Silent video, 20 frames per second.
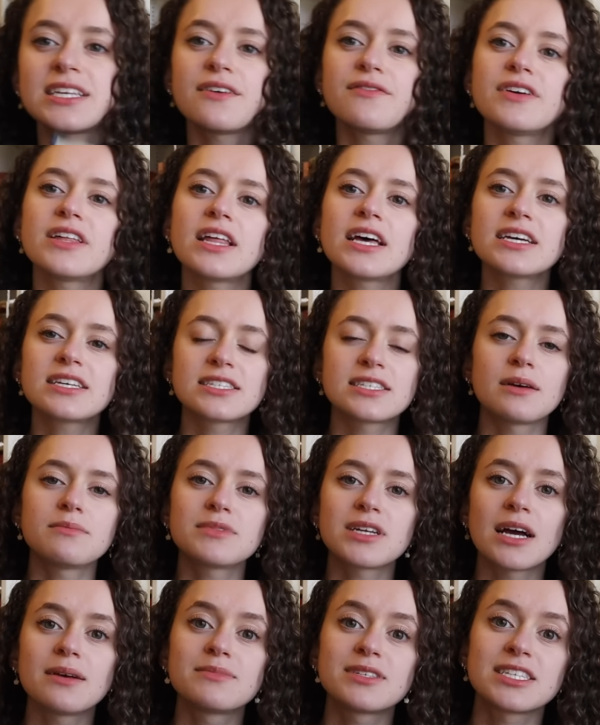I feel like
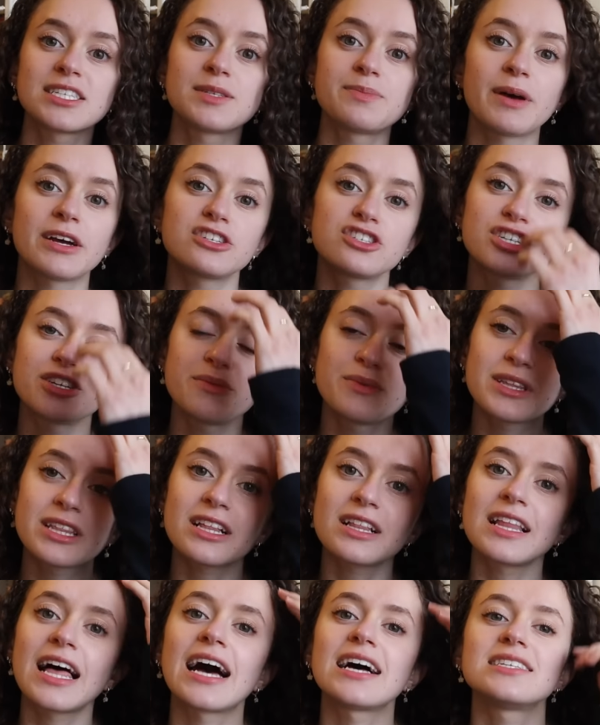sometimes, especially with
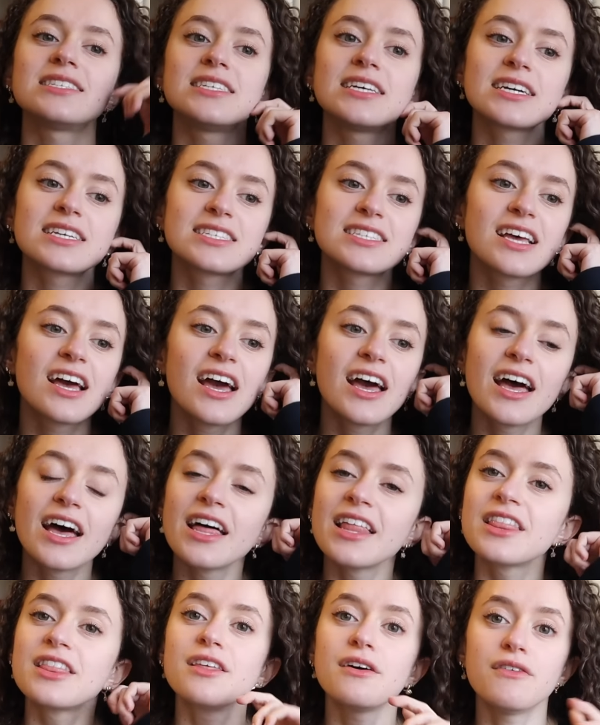classics,
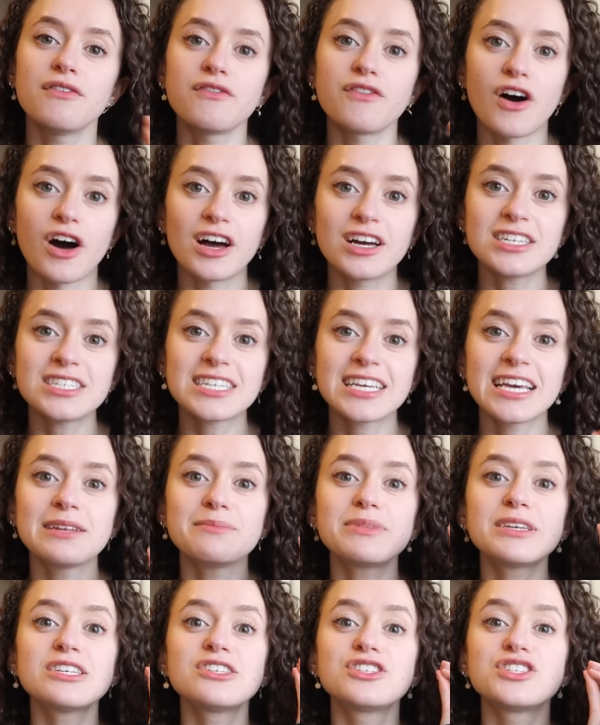the font can
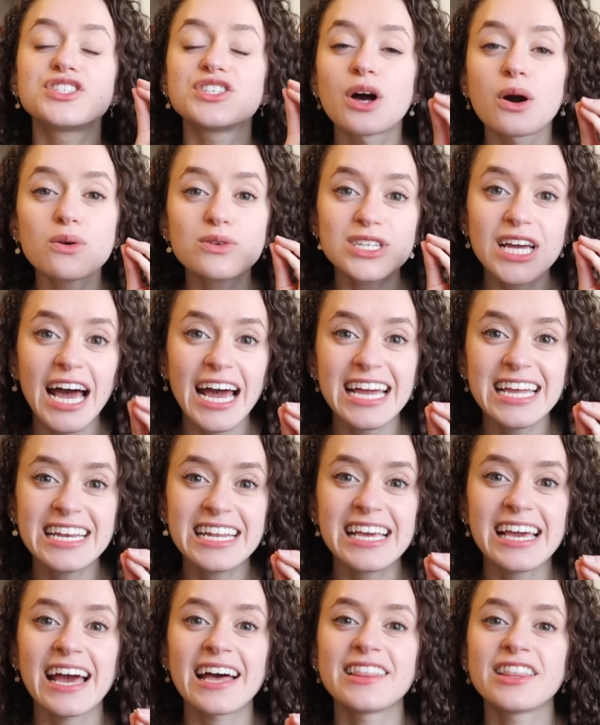be so
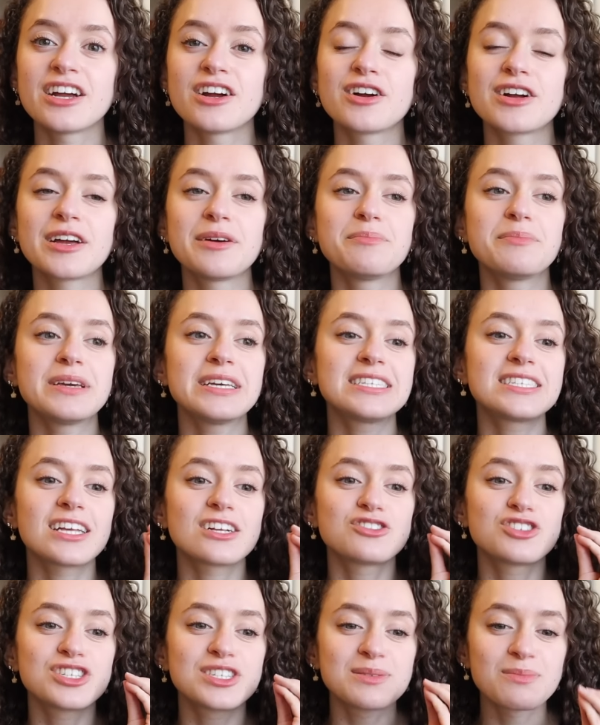tiny and there can be
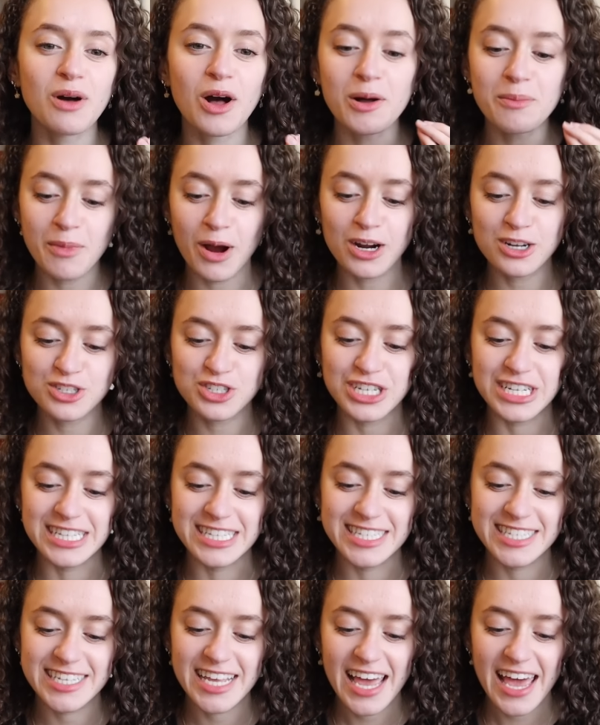such small
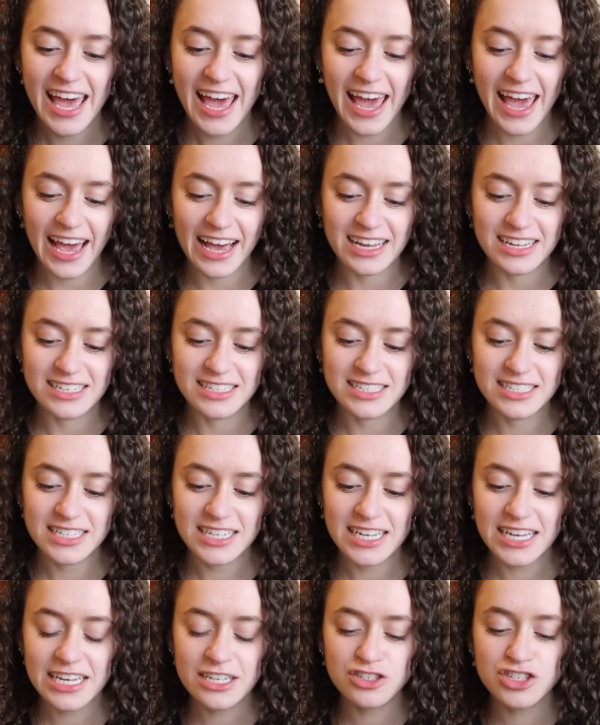margins, and
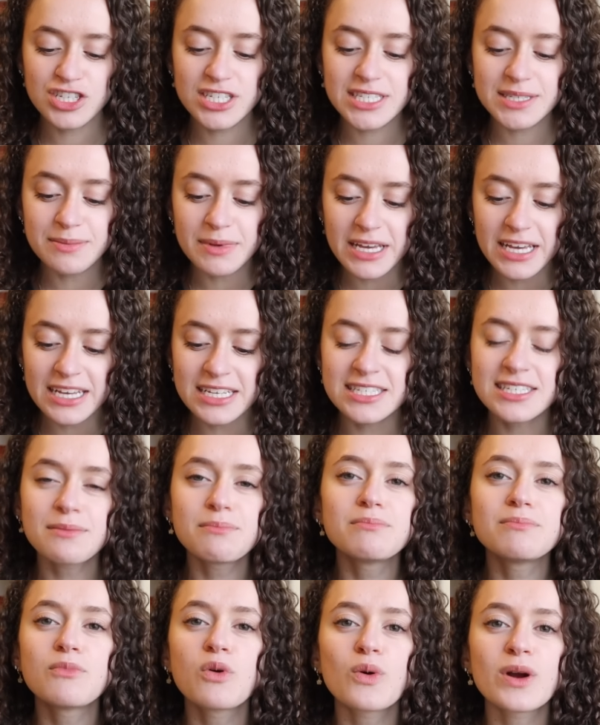it just is a
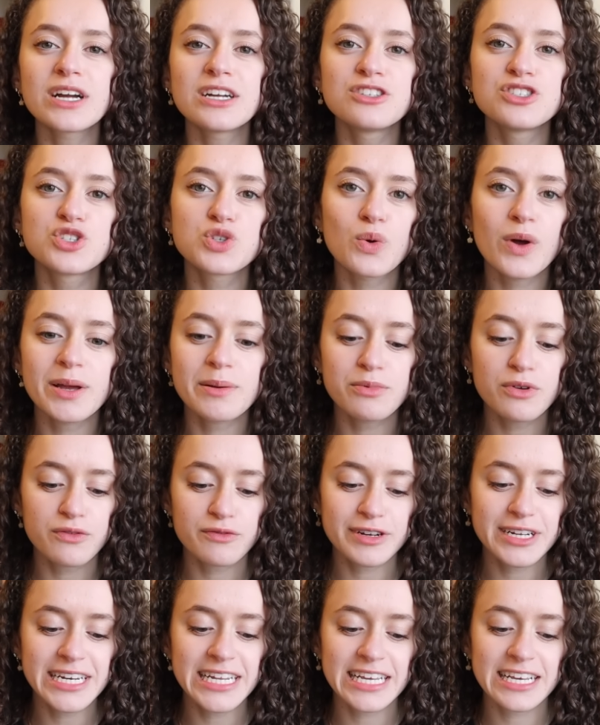more enjoyable
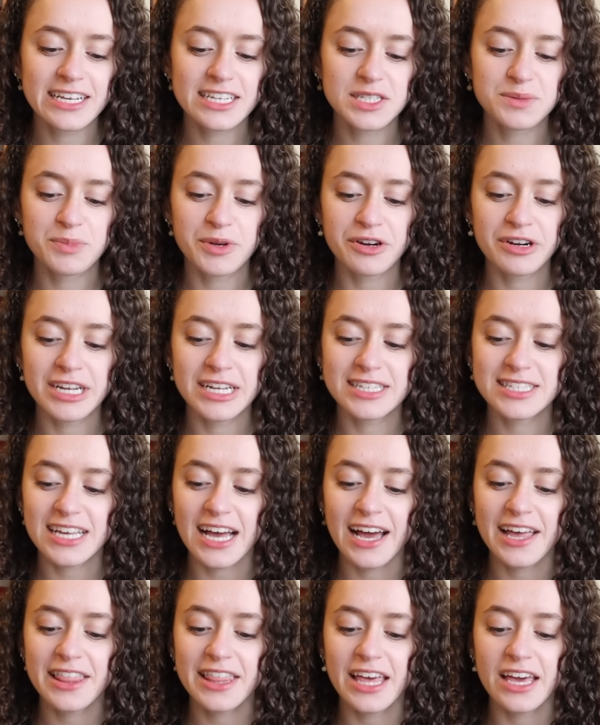reading experience,
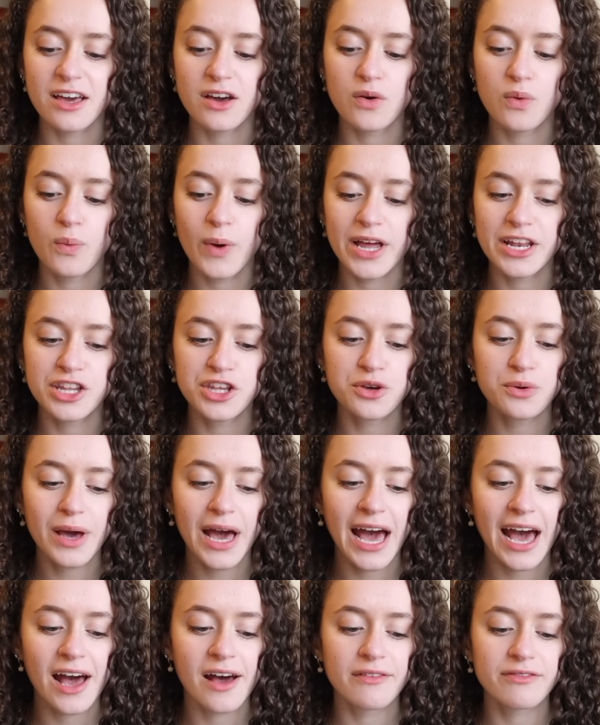I think, when you
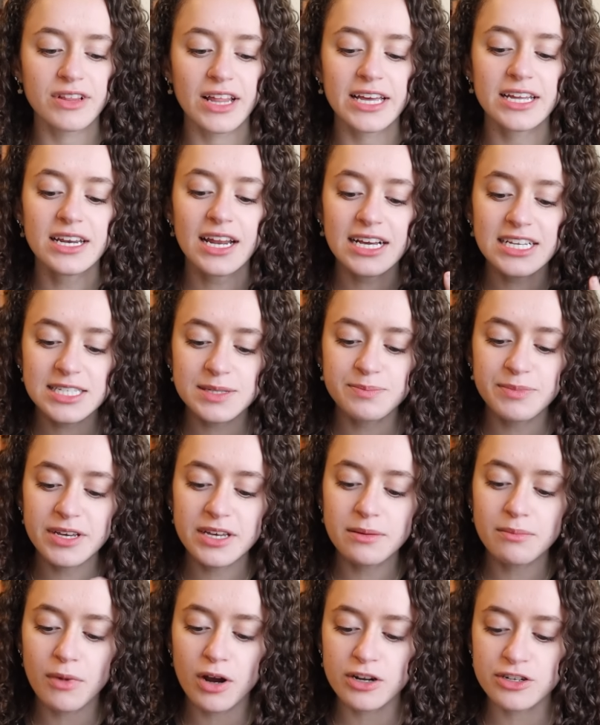have like nice
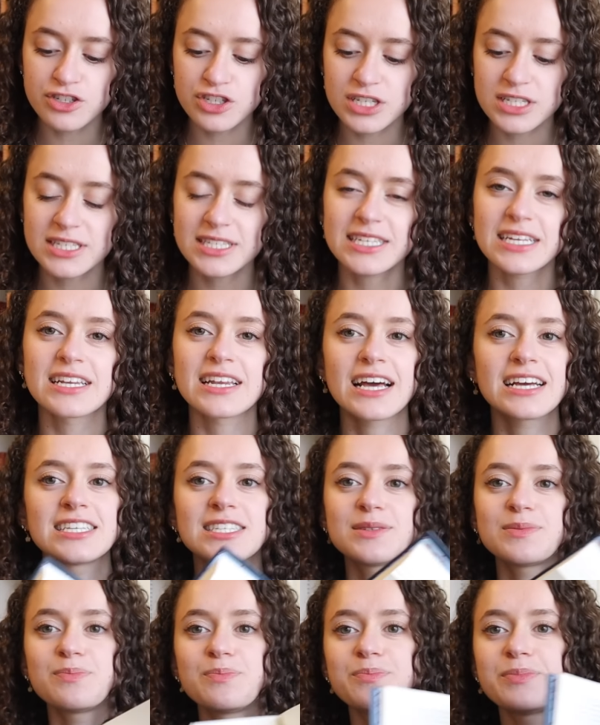big margins and
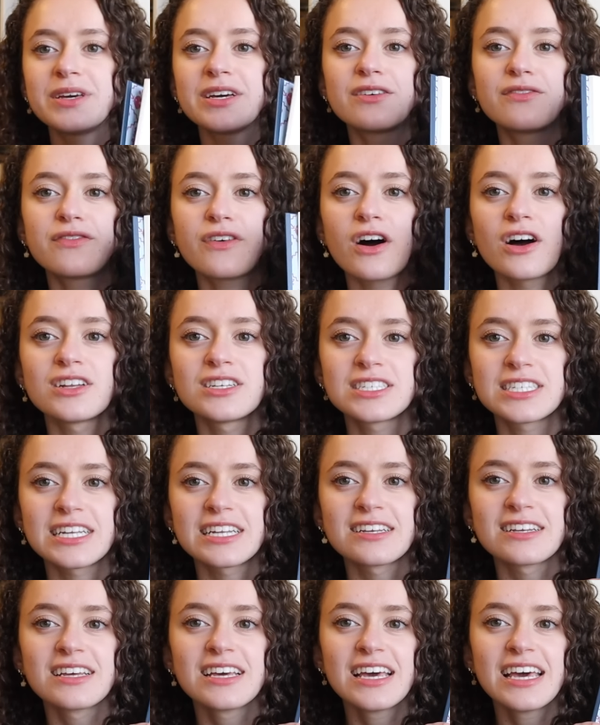nice big font,
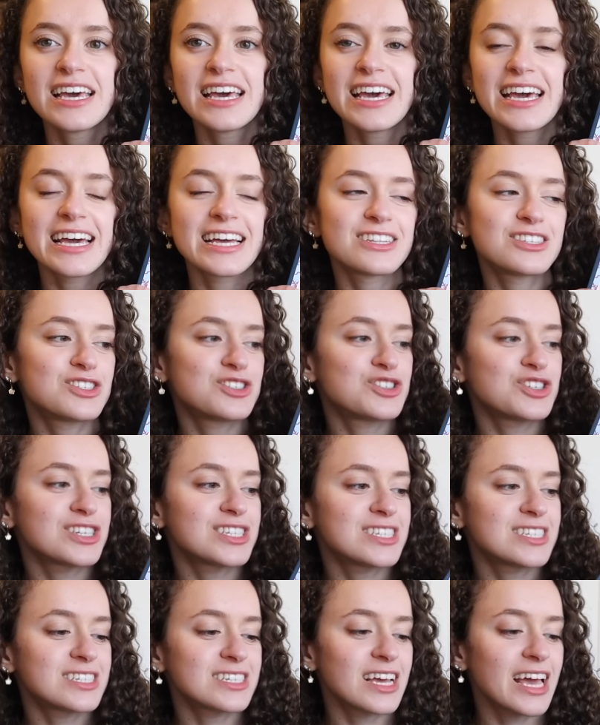and it's
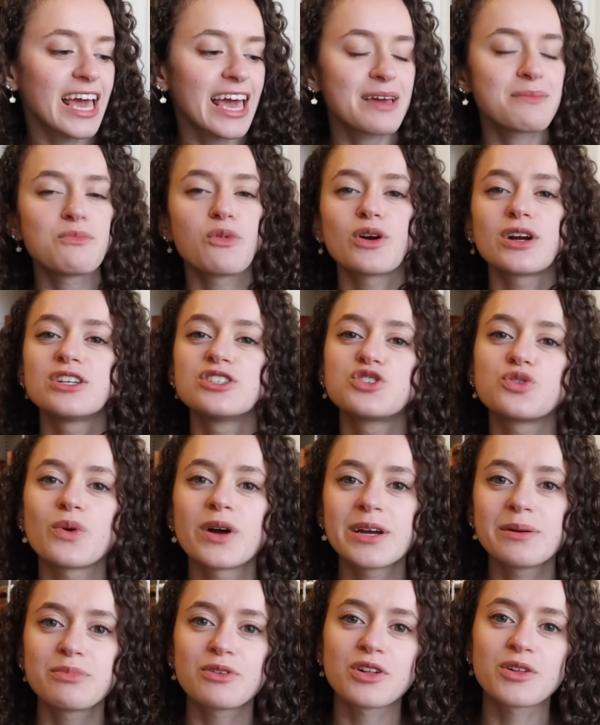just a more
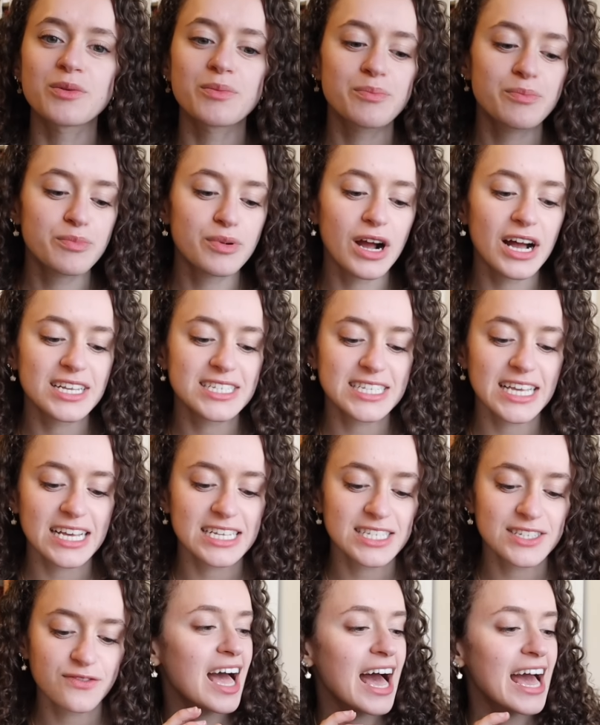enjoyable process.